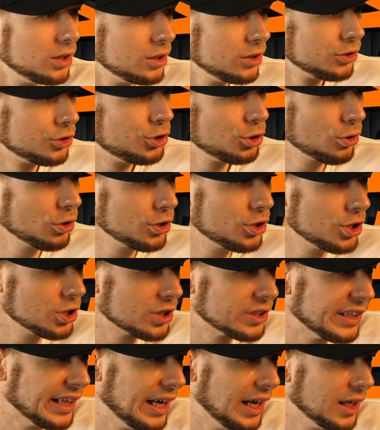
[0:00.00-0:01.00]
Georgie's
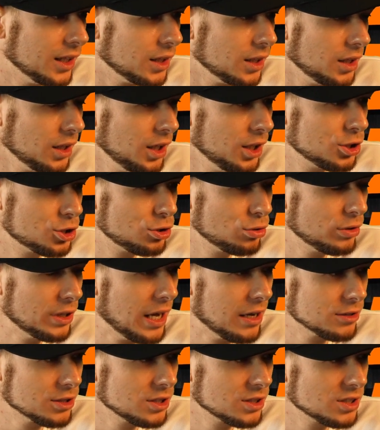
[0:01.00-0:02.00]
Land, is
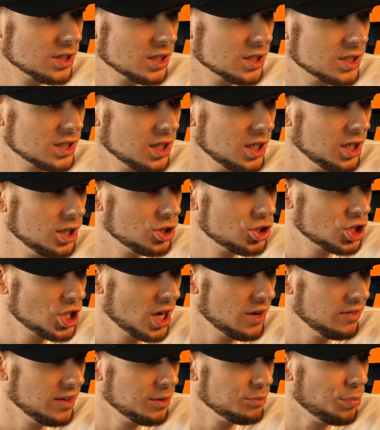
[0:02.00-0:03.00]
2016
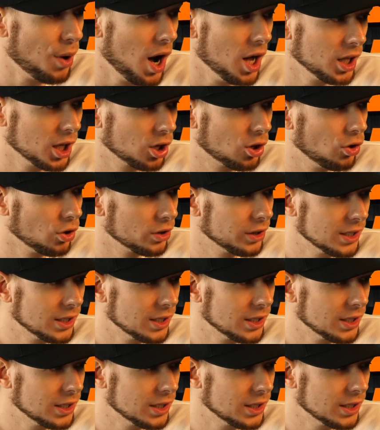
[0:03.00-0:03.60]
Chevy Impala good?